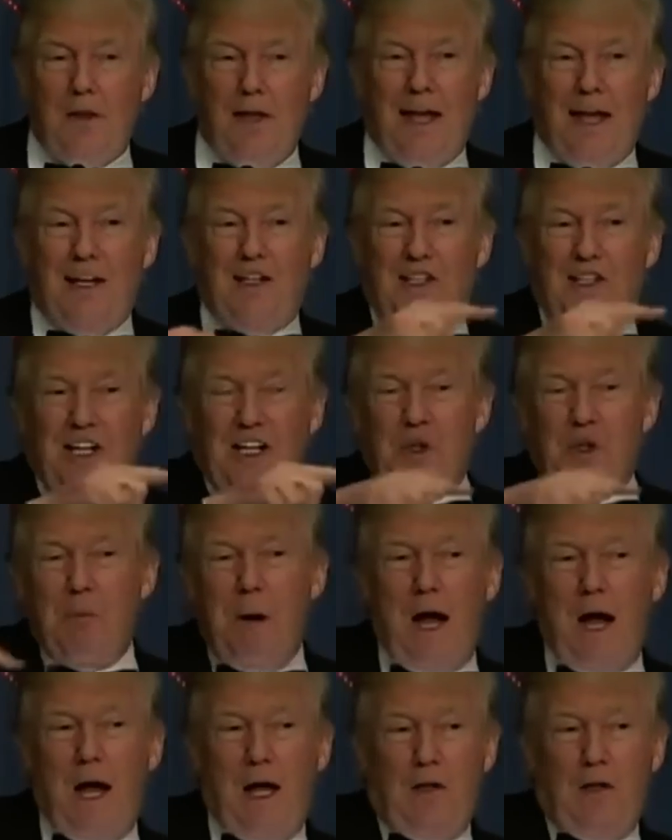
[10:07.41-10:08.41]
They had
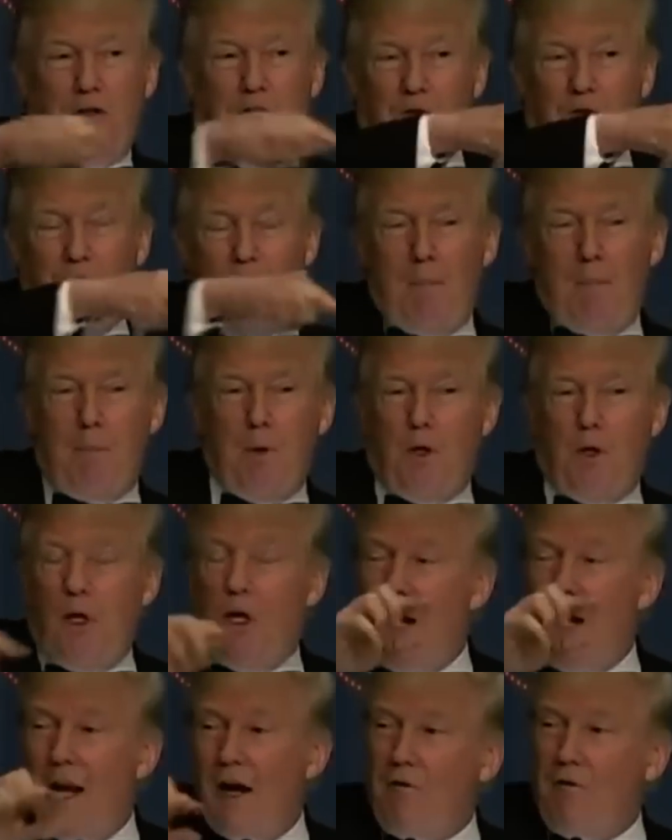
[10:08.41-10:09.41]
6 miles of copper.
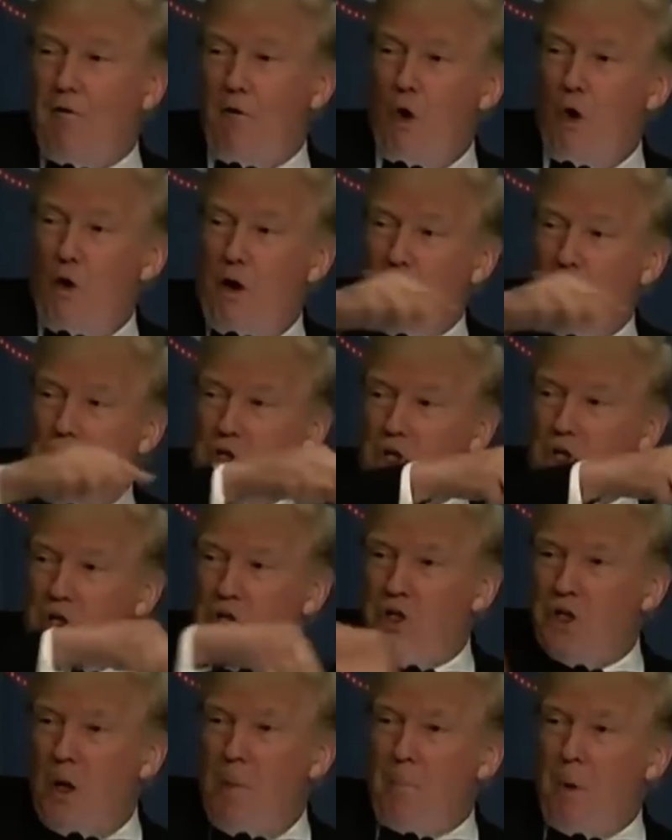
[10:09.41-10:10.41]
It had a 4
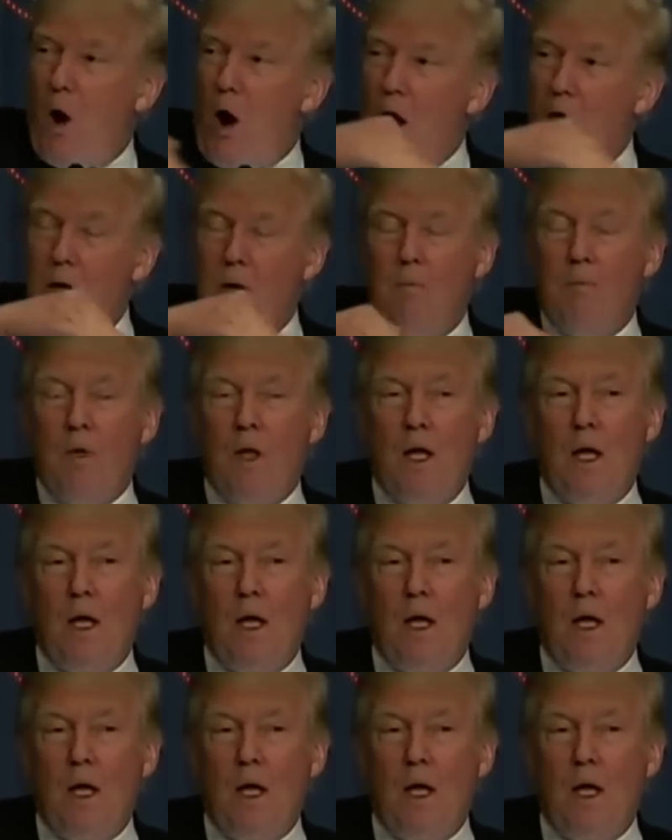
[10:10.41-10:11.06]
inches apart,